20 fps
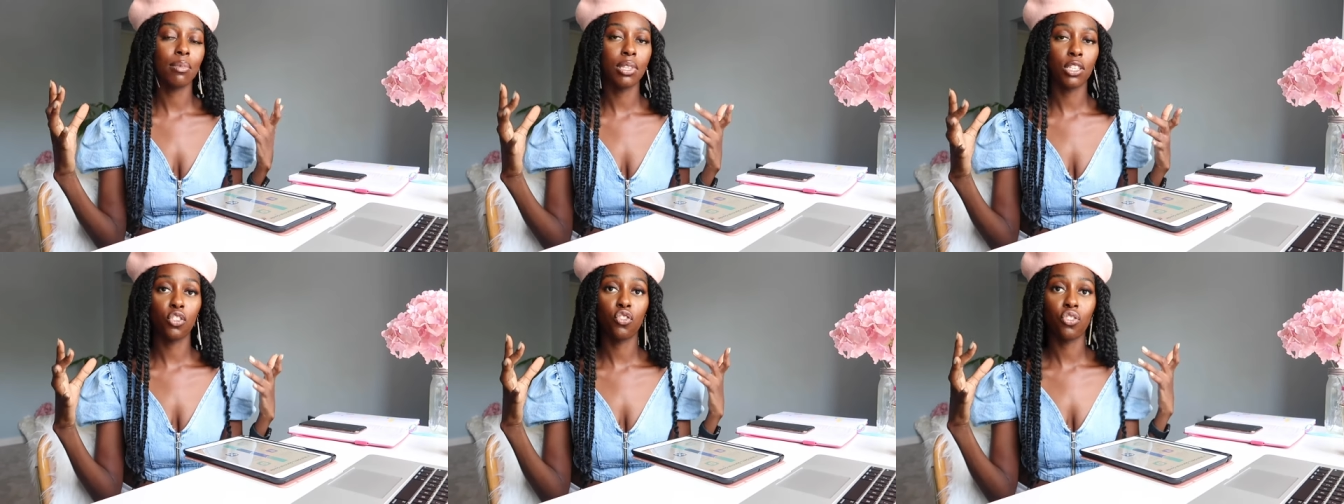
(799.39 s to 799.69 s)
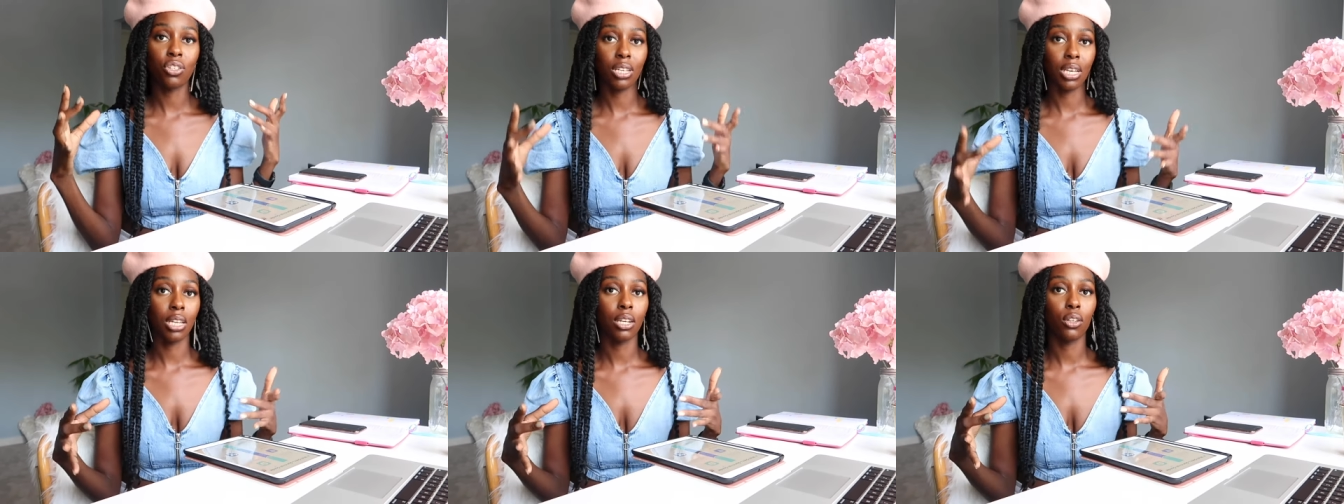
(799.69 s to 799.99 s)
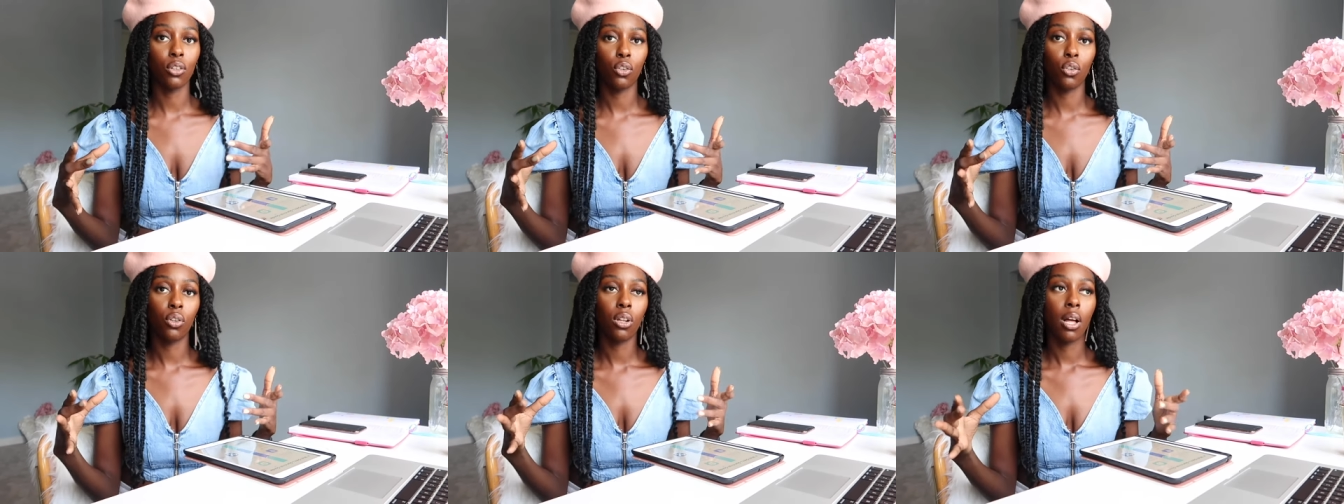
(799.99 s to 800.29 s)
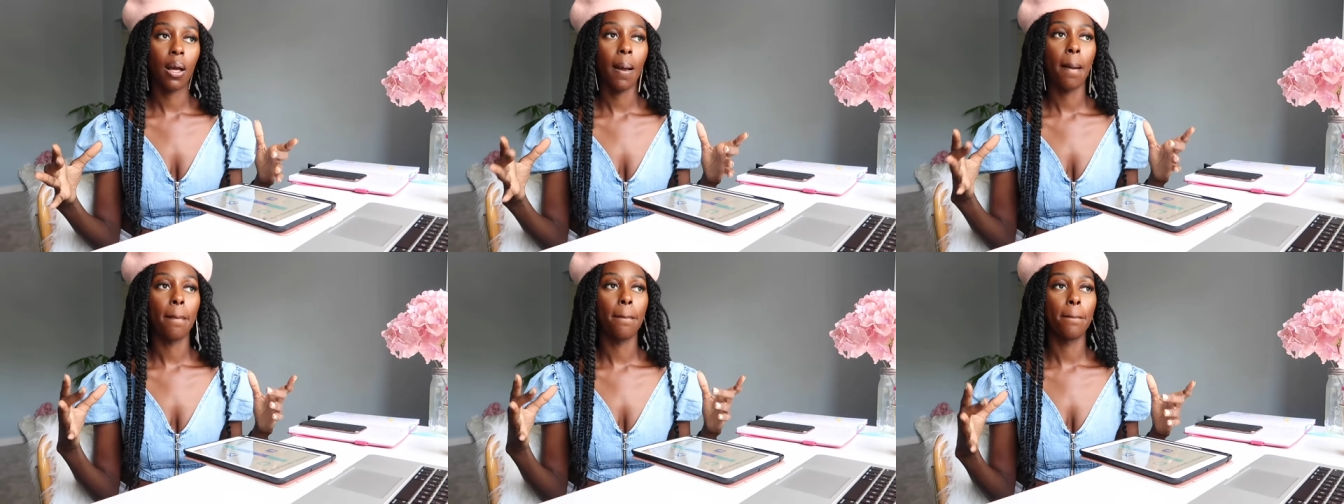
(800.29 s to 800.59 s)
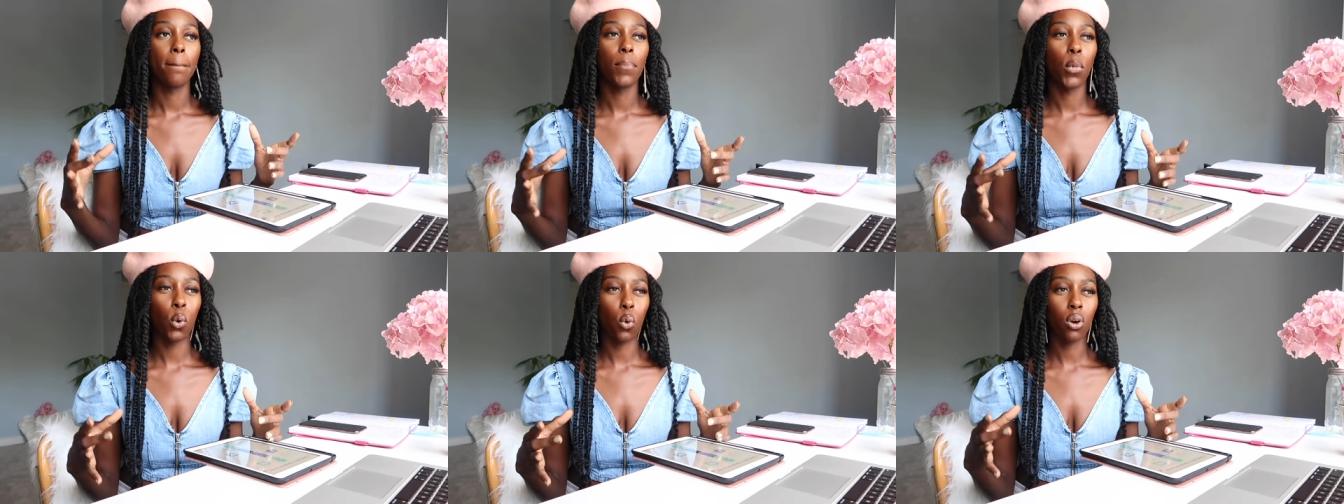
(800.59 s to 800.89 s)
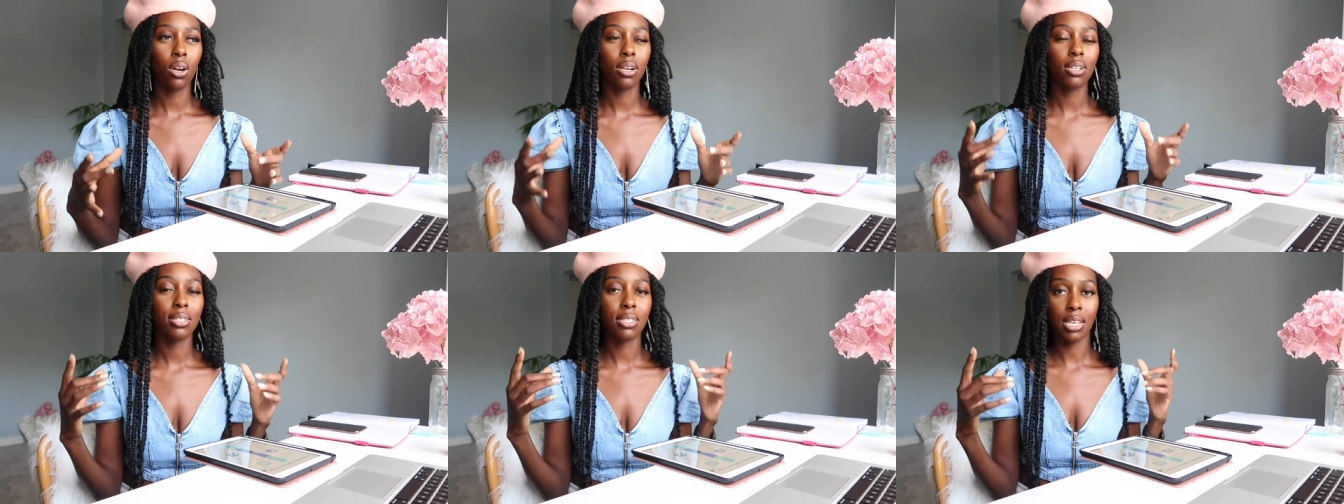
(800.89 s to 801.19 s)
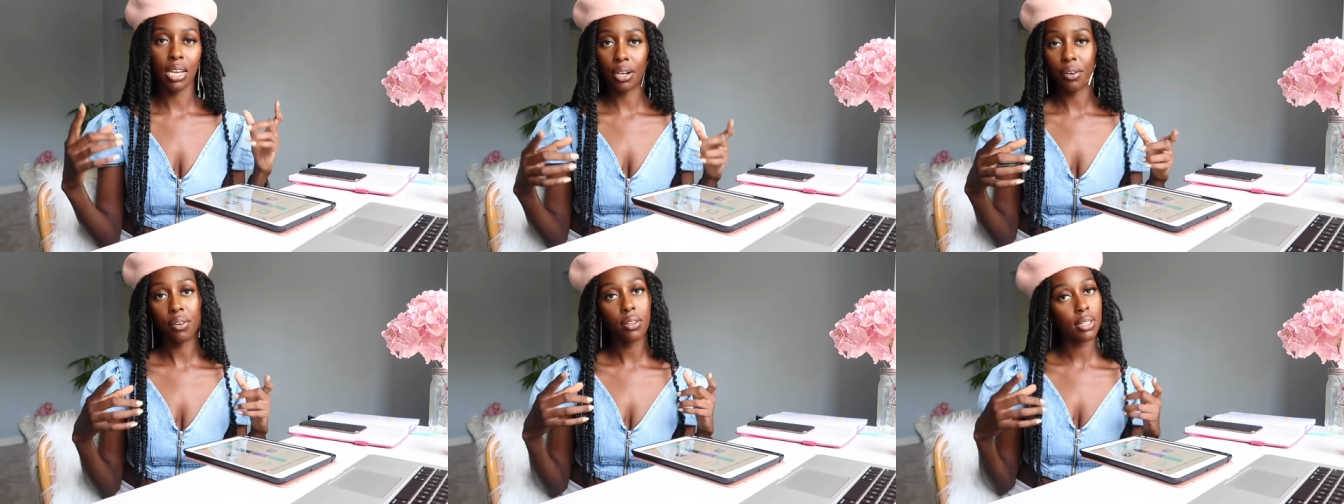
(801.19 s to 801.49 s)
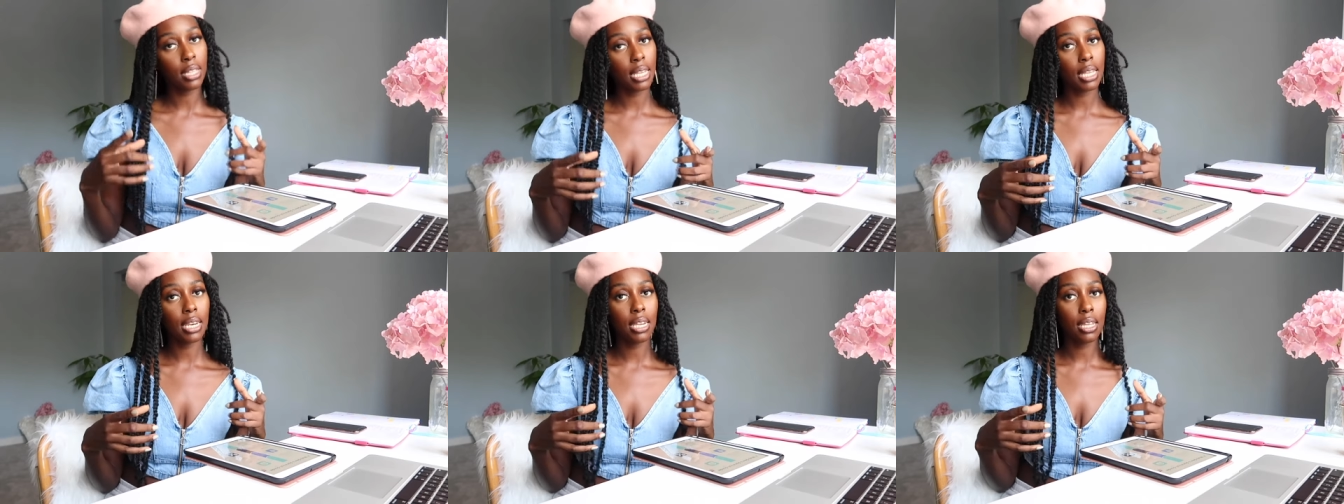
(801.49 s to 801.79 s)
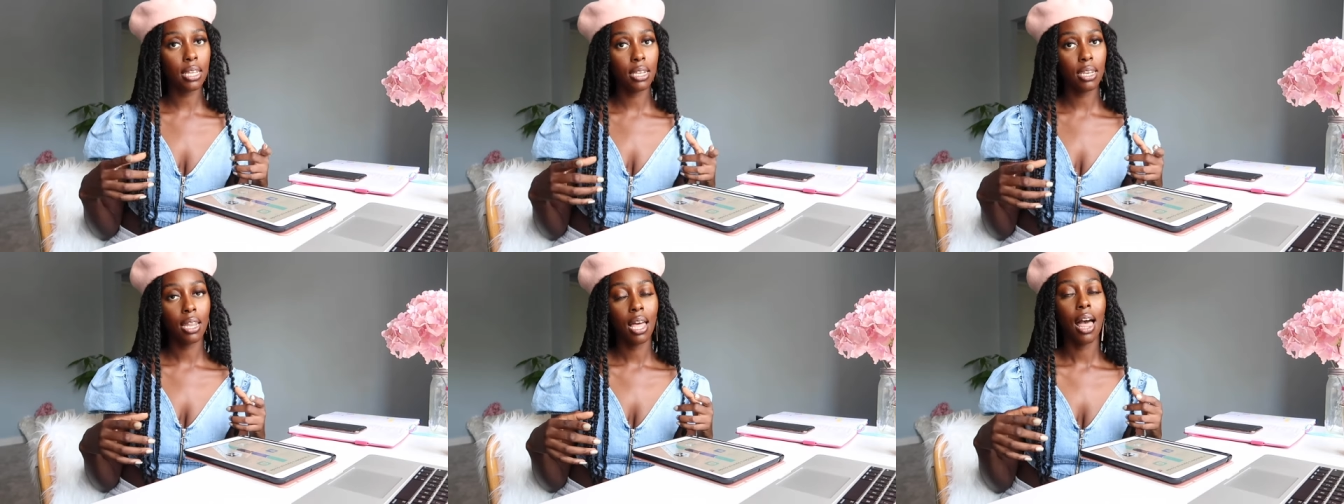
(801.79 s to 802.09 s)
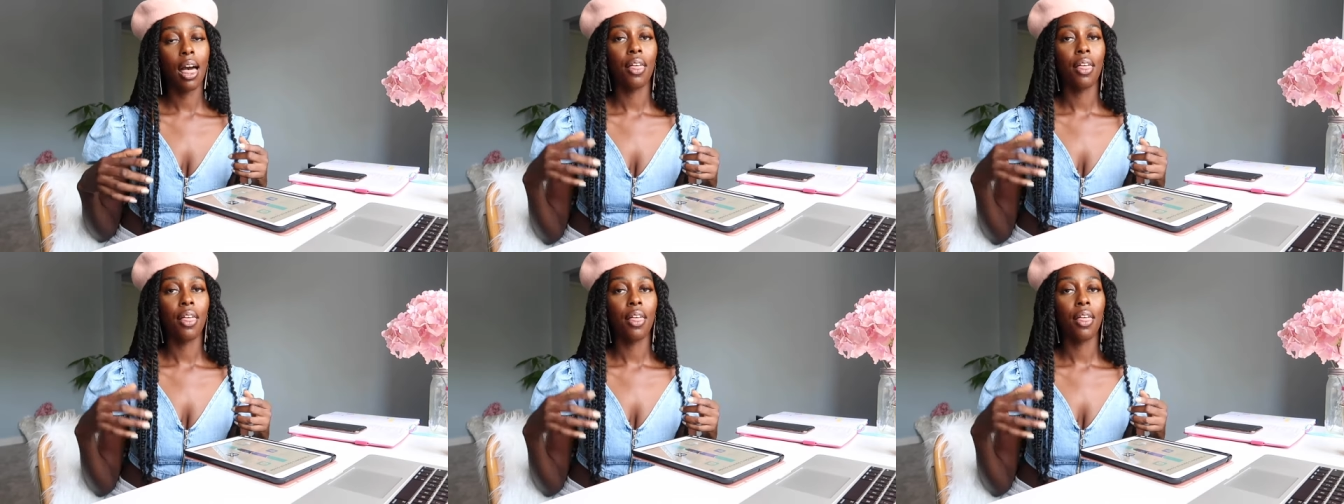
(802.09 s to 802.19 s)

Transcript: this channel more tech related.